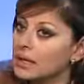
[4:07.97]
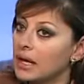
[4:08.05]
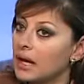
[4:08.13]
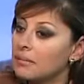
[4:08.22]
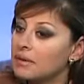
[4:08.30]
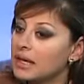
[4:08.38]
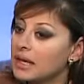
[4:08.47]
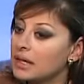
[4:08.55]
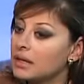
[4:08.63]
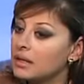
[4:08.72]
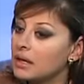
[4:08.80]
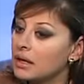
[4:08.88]
I
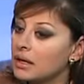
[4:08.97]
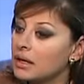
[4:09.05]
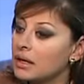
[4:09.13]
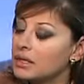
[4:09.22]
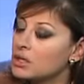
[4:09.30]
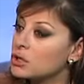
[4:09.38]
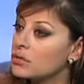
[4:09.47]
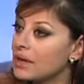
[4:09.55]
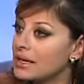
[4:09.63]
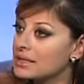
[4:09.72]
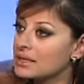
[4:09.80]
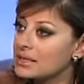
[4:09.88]
begin uh, in
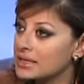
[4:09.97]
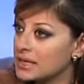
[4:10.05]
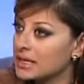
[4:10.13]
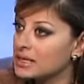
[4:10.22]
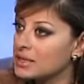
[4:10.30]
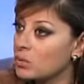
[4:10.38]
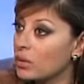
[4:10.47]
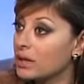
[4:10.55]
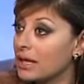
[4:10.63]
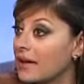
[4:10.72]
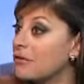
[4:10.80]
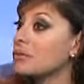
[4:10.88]
2006 when
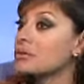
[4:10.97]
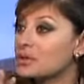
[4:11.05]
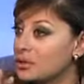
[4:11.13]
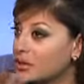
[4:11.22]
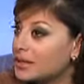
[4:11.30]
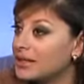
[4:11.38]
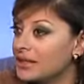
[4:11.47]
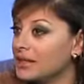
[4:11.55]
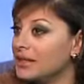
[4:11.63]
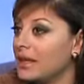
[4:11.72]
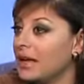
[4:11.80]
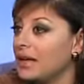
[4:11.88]
life was good, mm
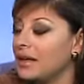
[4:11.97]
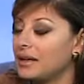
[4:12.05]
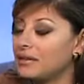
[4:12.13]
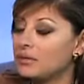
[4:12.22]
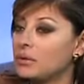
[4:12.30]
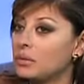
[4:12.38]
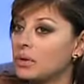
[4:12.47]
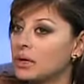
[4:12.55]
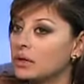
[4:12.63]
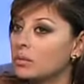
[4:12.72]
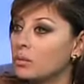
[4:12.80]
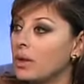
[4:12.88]
-hmm. uh, if you
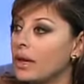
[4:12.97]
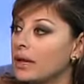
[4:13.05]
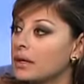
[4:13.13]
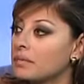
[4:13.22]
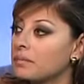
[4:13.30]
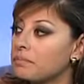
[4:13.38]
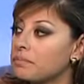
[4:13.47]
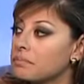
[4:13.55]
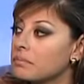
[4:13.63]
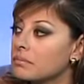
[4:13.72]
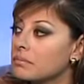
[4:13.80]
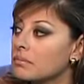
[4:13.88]
will, when
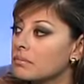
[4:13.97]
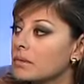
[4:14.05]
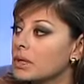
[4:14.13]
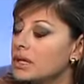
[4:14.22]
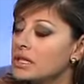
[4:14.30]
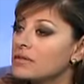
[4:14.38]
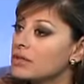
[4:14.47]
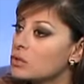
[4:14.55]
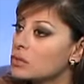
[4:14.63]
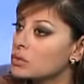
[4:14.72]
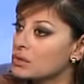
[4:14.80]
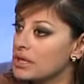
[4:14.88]

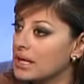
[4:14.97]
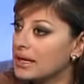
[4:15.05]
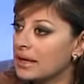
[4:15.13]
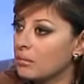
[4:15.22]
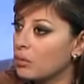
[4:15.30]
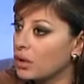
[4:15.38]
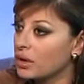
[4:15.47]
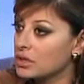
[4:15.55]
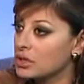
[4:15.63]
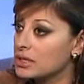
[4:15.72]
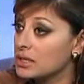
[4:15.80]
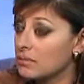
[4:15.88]
Individuals were taking out
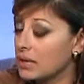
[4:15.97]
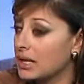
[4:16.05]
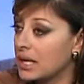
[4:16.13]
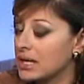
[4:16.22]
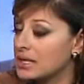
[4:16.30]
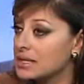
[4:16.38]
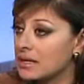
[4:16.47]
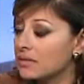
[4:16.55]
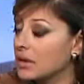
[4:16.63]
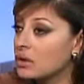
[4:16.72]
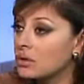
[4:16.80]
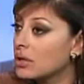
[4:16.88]
mortgages in many cases that
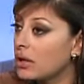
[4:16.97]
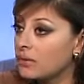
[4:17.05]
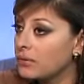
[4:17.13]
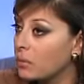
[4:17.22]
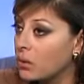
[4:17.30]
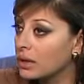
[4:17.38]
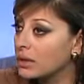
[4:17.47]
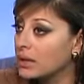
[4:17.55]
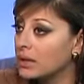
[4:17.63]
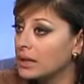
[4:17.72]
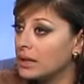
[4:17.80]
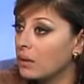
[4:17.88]
they could not afford.
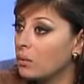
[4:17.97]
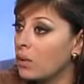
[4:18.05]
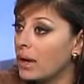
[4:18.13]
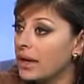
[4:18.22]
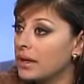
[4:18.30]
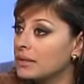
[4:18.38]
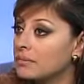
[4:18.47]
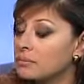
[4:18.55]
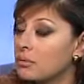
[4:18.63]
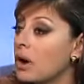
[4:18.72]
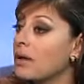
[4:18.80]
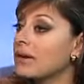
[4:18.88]
When
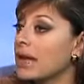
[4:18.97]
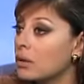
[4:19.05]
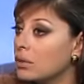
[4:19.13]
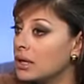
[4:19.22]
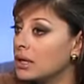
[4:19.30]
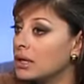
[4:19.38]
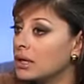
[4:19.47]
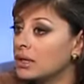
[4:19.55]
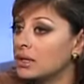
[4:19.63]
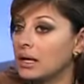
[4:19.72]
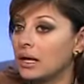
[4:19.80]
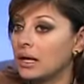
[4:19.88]
private equity
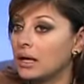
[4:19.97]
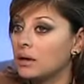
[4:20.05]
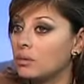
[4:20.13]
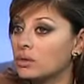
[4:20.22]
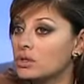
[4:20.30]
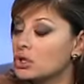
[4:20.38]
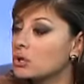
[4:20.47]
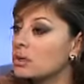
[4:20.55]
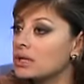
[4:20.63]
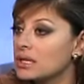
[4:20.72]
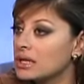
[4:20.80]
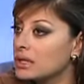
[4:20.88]
uh, was
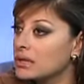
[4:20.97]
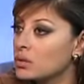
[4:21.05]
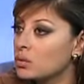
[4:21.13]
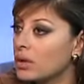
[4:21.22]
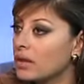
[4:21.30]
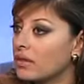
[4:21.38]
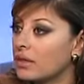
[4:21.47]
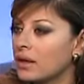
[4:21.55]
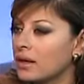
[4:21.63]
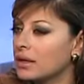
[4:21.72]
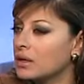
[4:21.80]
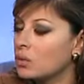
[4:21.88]
doing deals with
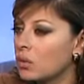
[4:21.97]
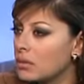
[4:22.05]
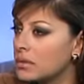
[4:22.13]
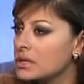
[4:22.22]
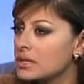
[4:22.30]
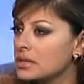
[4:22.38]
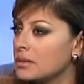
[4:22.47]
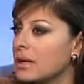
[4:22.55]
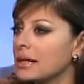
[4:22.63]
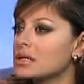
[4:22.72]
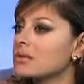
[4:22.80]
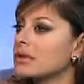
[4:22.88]
uh, enormous
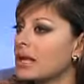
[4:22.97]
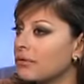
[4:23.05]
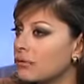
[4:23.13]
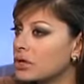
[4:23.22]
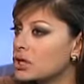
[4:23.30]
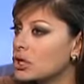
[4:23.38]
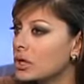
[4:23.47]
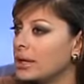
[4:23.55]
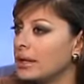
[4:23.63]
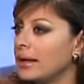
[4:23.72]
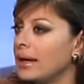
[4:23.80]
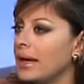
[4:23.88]
amounts of leverage
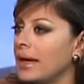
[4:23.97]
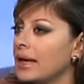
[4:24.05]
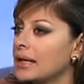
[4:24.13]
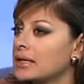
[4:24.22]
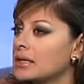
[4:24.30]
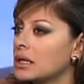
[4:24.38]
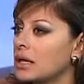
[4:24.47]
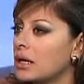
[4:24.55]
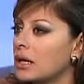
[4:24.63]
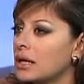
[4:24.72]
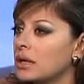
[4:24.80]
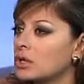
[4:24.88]
and
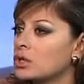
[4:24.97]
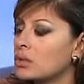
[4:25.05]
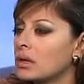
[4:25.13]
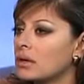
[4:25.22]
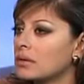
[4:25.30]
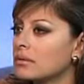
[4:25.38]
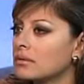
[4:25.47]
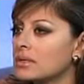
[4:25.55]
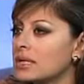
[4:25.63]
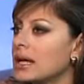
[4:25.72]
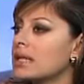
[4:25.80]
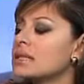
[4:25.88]
uh, doing
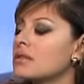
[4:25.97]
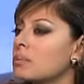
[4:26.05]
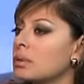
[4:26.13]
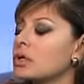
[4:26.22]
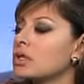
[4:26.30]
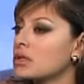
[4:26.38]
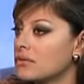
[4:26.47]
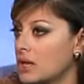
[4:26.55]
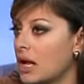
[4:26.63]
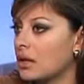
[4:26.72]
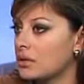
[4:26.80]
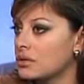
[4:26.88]
tens of billions of
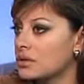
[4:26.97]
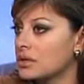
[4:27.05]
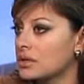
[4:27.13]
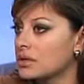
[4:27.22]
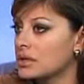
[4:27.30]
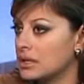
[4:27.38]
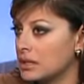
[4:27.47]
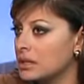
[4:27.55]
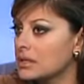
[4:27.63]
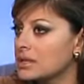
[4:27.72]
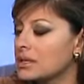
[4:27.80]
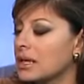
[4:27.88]
dollars
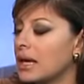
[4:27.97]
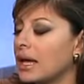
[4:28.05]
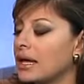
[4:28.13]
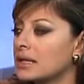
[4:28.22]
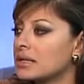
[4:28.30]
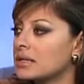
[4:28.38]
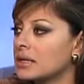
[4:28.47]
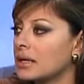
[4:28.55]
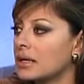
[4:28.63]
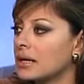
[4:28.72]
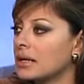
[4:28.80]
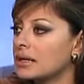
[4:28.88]
deals and
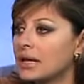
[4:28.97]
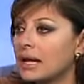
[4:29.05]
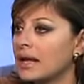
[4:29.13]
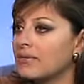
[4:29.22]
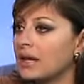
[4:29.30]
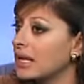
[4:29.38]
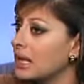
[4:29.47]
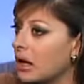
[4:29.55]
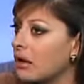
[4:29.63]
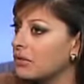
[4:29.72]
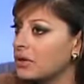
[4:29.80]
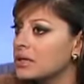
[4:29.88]
uh, not having any
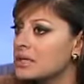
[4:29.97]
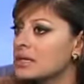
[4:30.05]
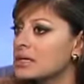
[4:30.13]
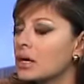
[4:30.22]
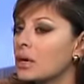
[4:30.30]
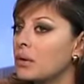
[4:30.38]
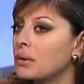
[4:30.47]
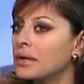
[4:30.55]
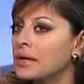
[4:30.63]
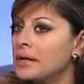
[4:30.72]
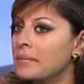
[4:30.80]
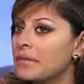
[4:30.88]
covenants. So
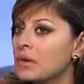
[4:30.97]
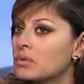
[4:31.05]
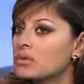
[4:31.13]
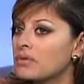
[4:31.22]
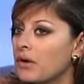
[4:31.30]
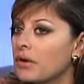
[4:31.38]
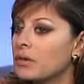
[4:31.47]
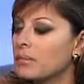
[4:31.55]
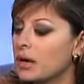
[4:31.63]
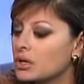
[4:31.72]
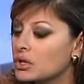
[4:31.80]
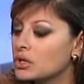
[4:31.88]
it was very
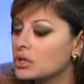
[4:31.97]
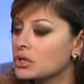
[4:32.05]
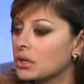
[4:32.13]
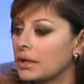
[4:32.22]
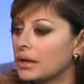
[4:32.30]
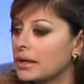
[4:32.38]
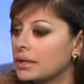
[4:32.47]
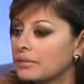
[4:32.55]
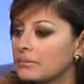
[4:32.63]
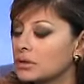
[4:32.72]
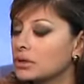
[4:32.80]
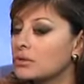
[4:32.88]
much uh,
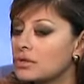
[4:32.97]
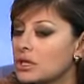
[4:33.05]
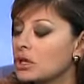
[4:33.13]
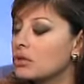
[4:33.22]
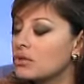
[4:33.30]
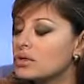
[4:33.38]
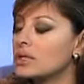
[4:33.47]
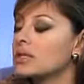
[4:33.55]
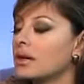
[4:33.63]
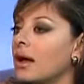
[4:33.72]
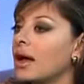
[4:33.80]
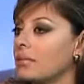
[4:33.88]
loosey goosey
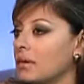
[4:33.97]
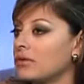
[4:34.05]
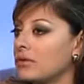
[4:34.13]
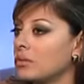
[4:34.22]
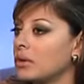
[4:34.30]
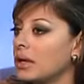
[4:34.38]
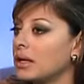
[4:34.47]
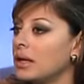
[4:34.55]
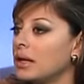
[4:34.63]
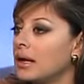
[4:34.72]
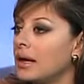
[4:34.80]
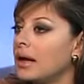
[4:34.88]
time, if you will.
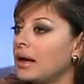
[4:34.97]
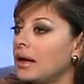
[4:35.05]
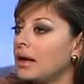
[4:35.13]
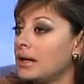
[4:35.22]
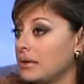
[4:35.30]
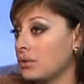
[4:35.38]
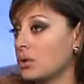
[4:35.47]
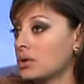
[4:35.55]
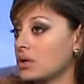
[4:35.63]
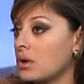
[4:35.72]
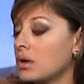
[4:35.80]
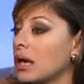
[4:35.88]
Mm -hmm. uh, and of course,
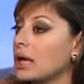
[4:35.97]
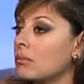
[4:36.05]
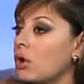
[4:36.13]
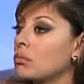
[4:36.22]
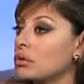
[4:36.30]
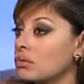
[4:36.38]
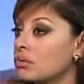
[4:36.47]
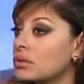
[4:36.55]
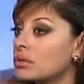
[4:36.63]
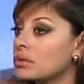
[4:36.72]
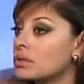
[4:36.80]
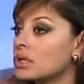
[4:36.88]
it all came home to
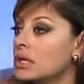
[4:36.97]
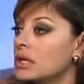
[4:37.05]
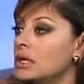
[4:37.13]
roost.